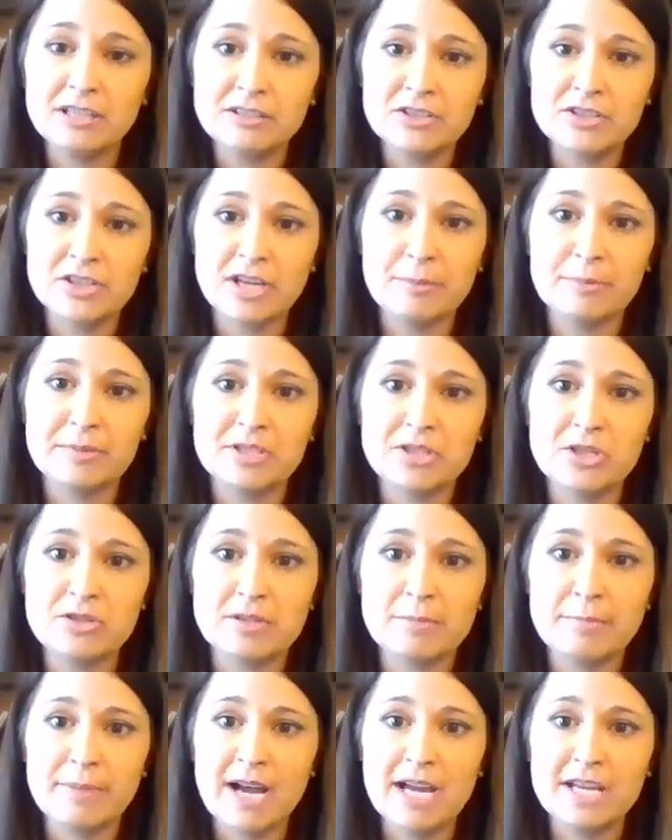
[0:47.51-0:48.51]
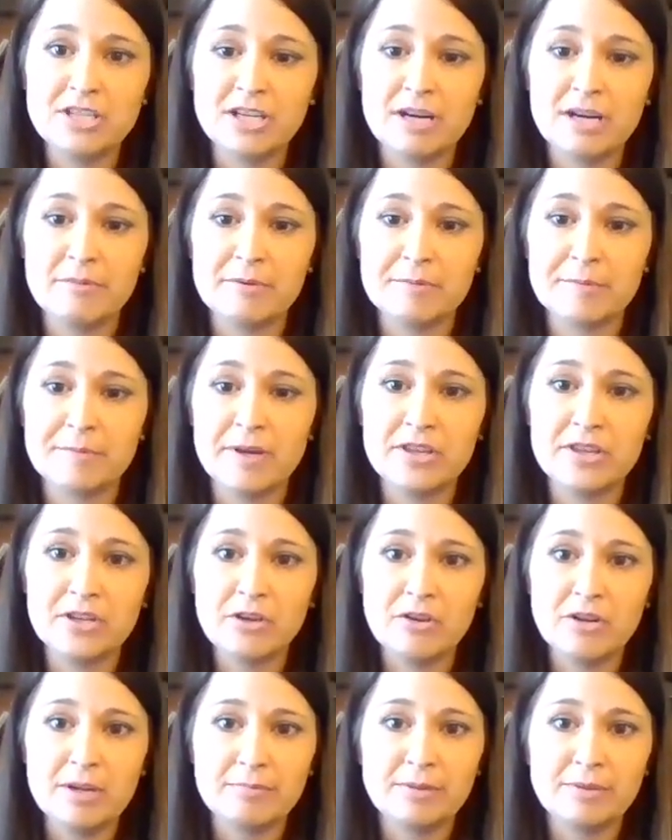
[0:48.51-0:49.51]
So I would use a binder, I would put the
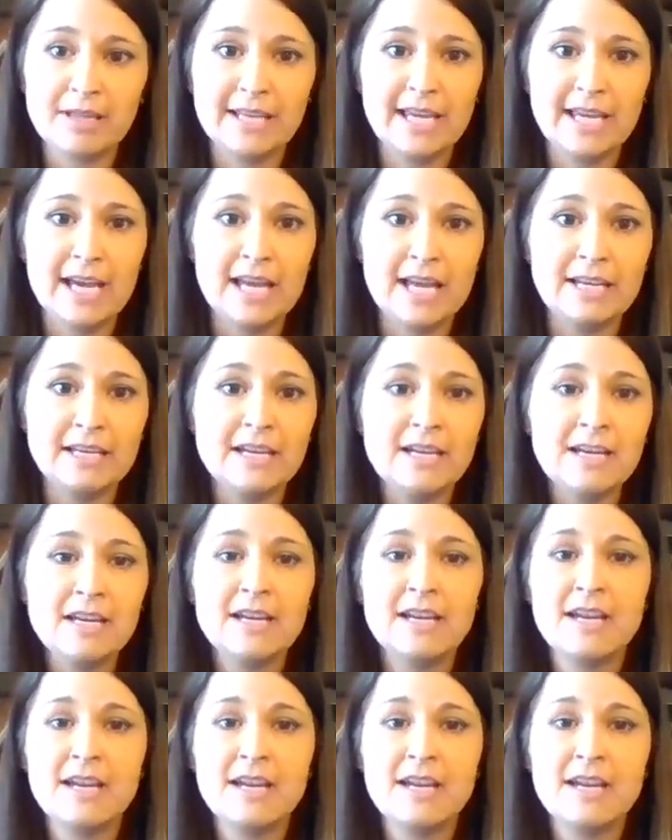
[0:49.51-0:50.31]
unit plan,